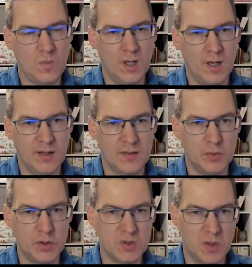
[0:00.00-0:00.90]
and
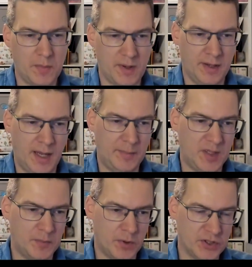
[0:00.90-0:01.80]
bootstrap an
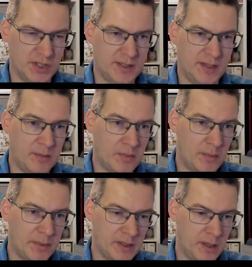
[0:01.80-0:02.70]
empty project. The AM
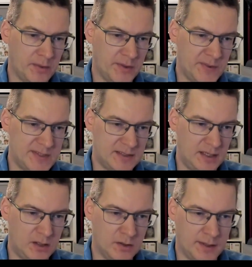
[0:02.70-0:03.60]
archetype
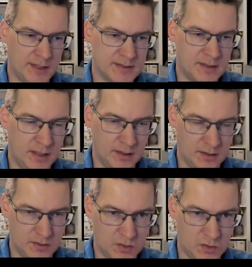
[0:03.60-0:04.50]
recently got
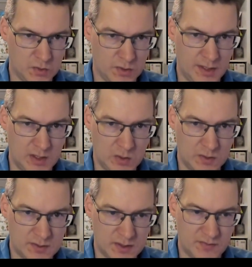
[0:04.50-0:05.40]
extended to
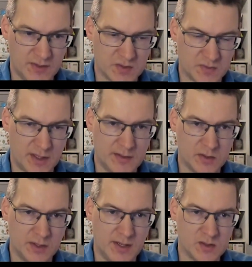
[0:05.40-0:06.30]
include Civ as well. So
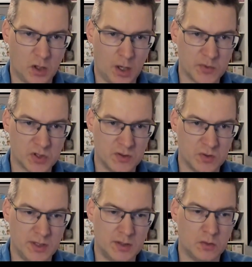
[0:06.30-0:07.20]
there's an option to
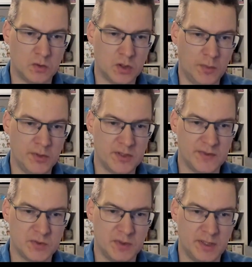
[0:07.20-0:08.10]
include commerce,
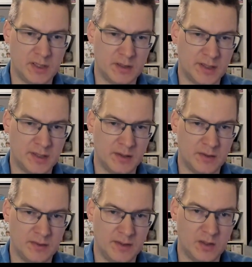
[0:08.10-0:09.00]
which will
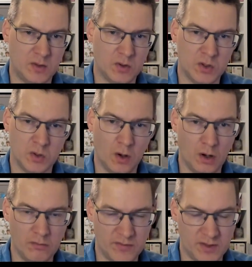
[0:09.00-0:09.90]
include you
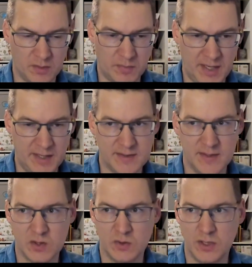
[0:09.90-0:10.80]
all with the
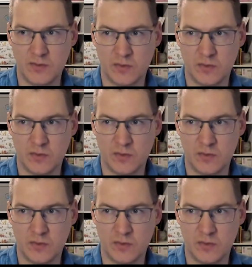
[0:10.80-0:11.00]
dependencies you need for